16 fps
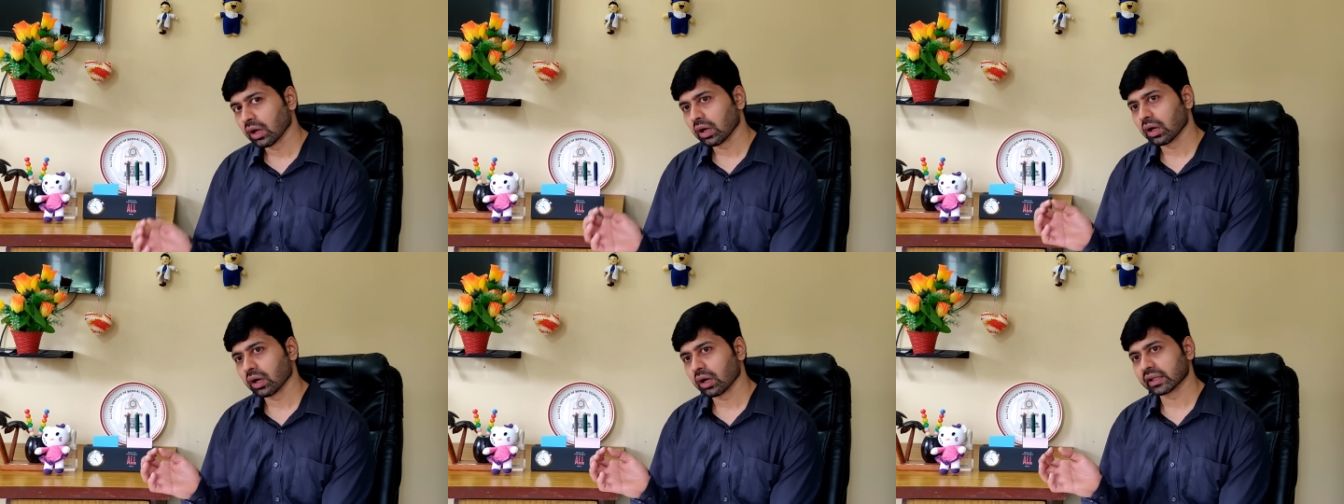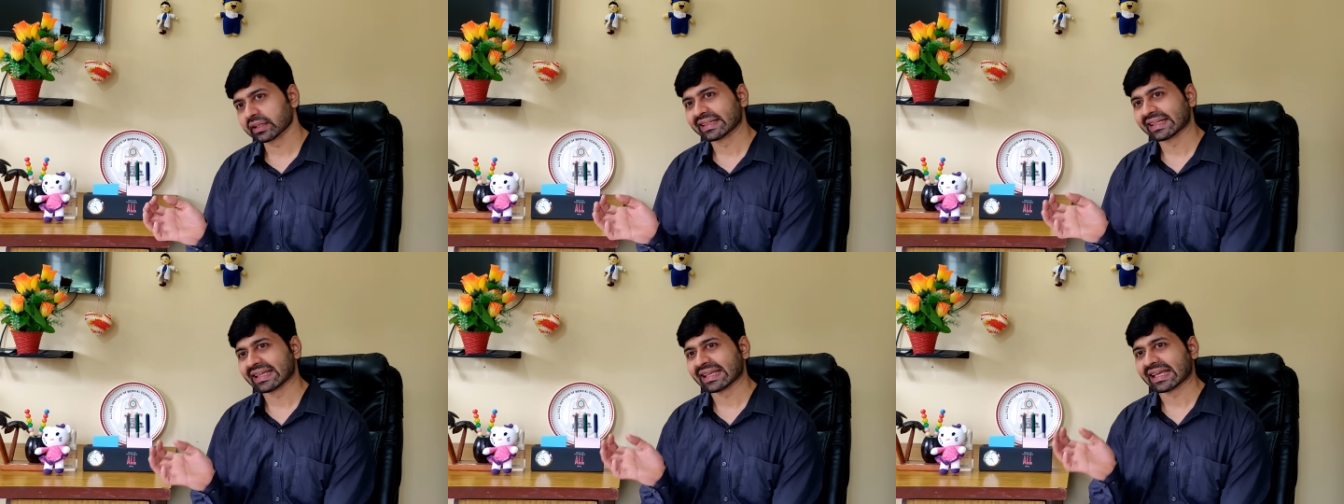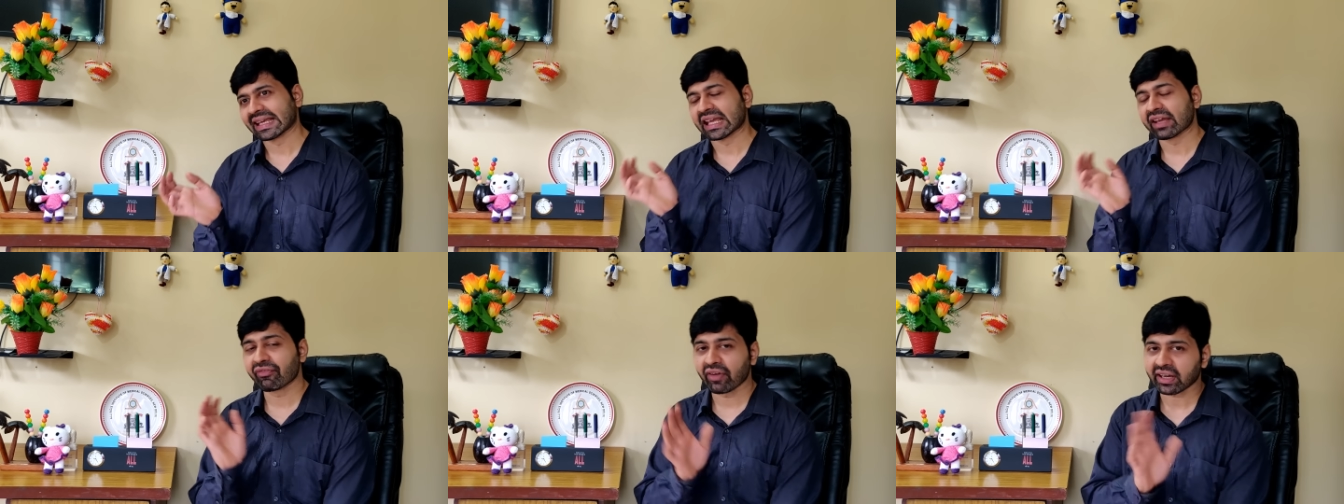The
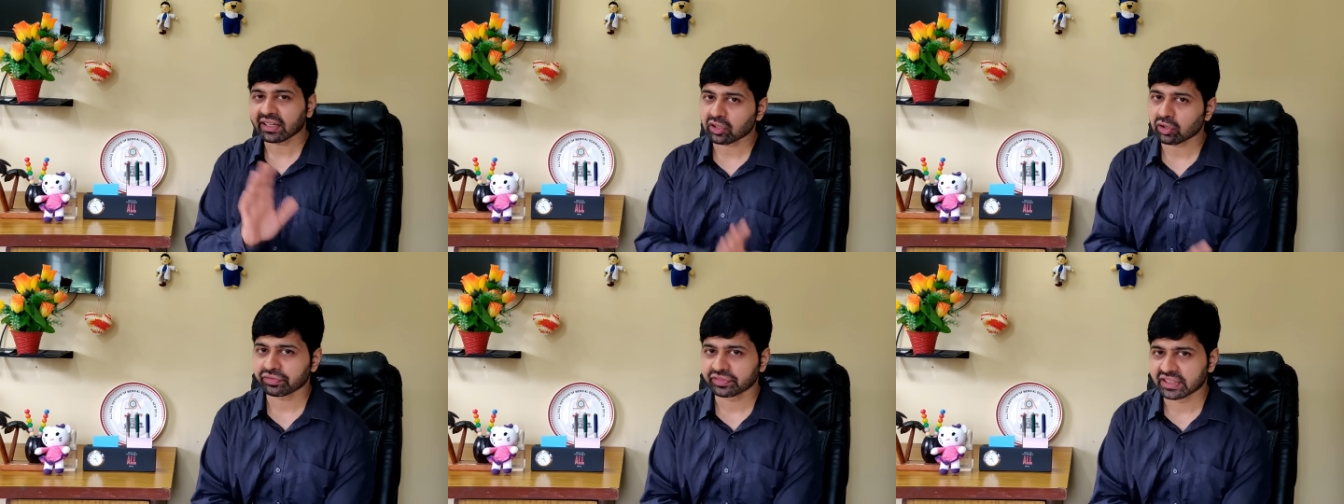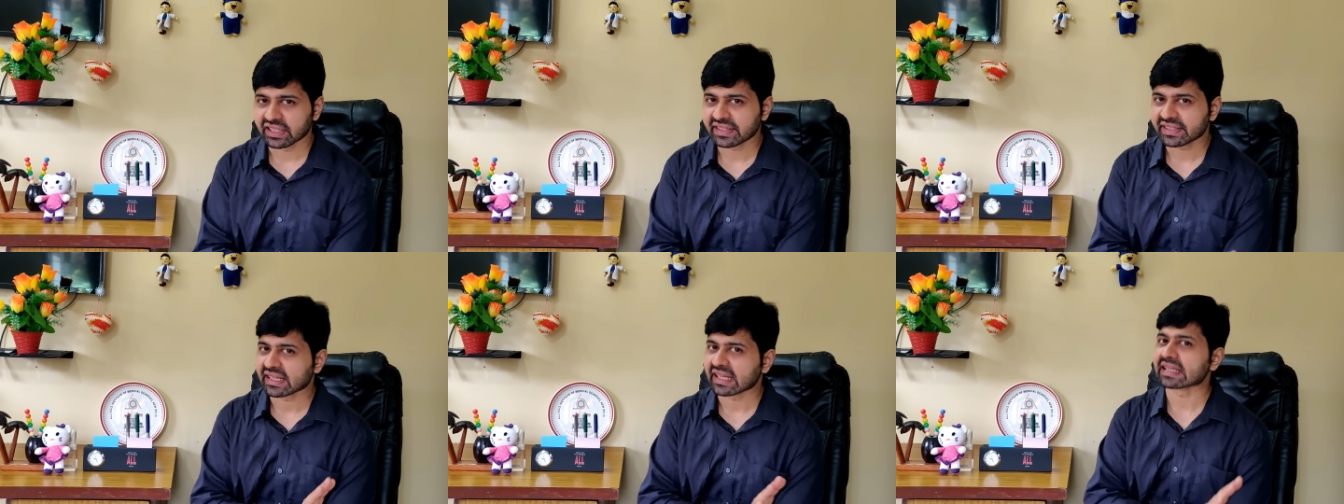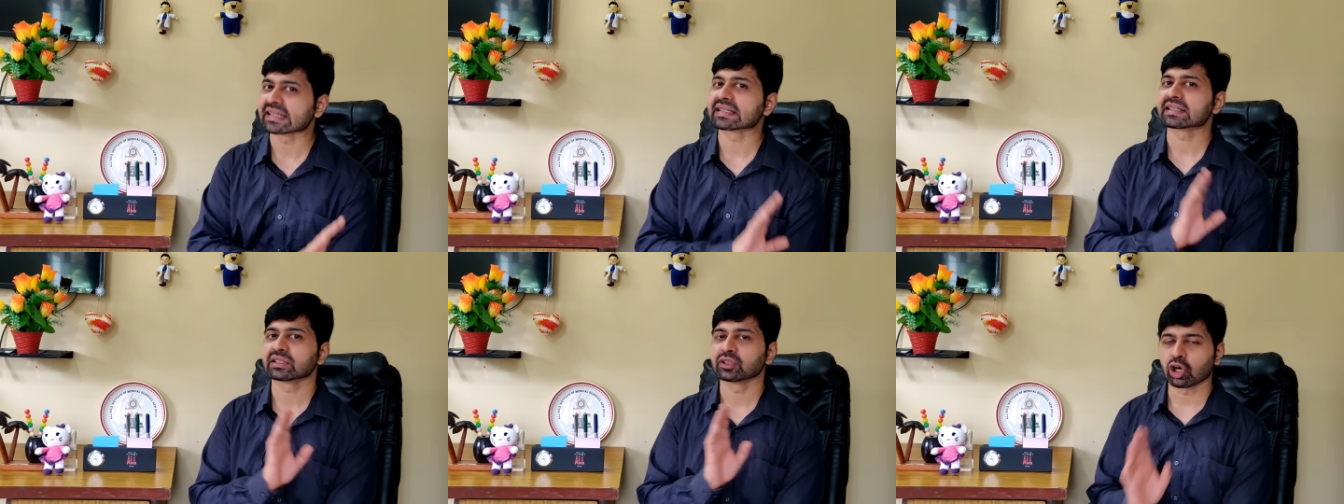effect of this
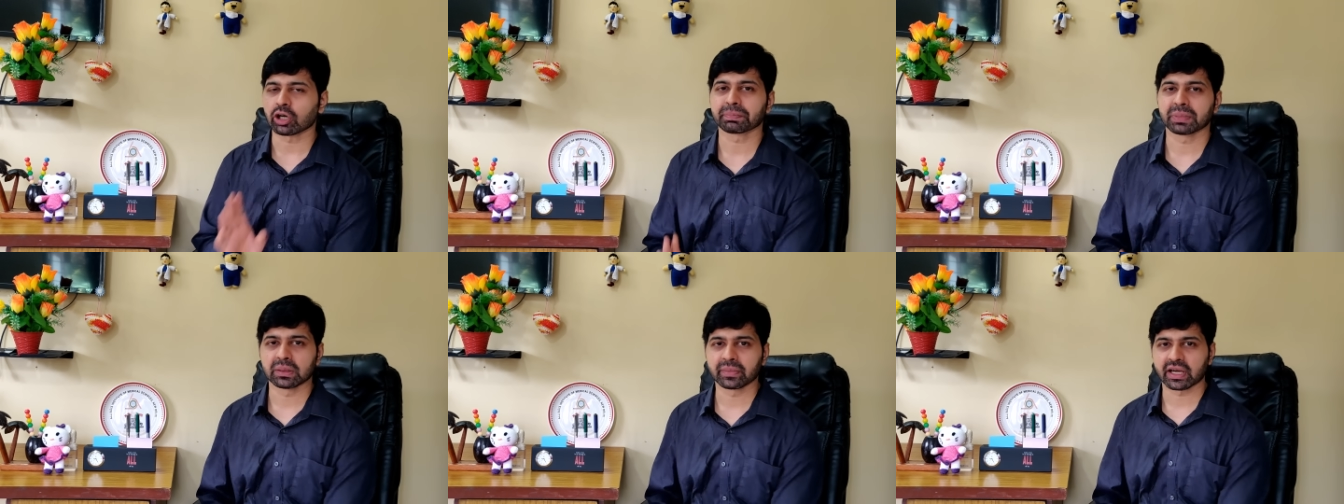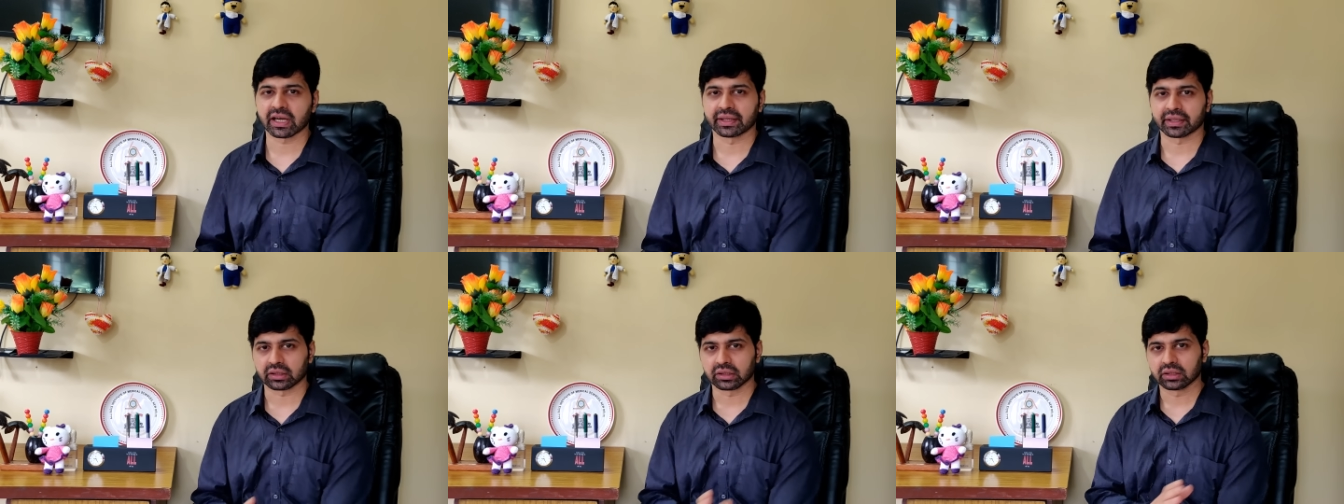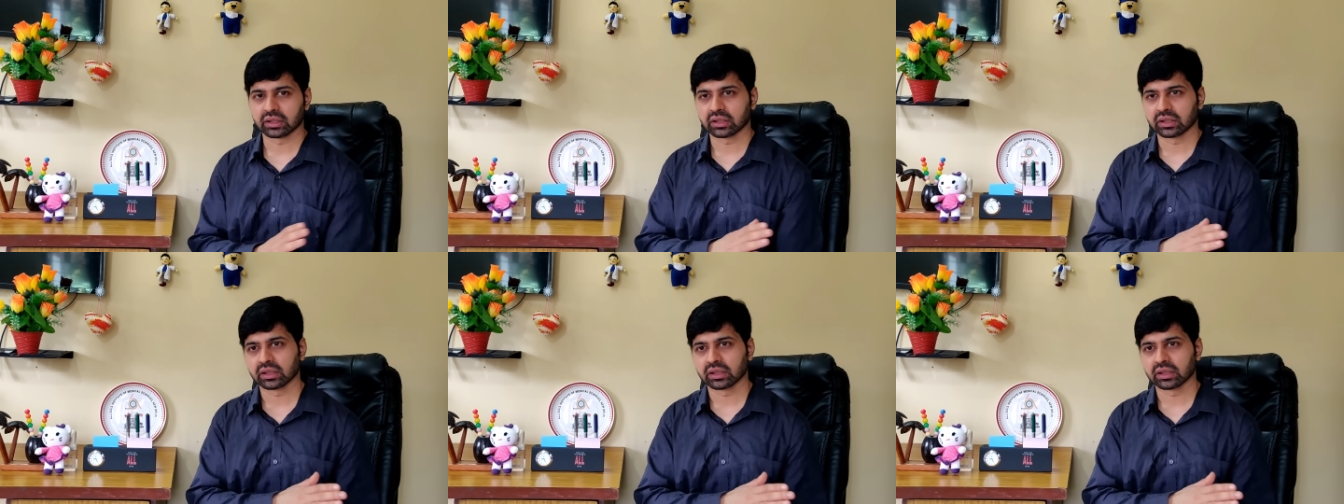is not permanent.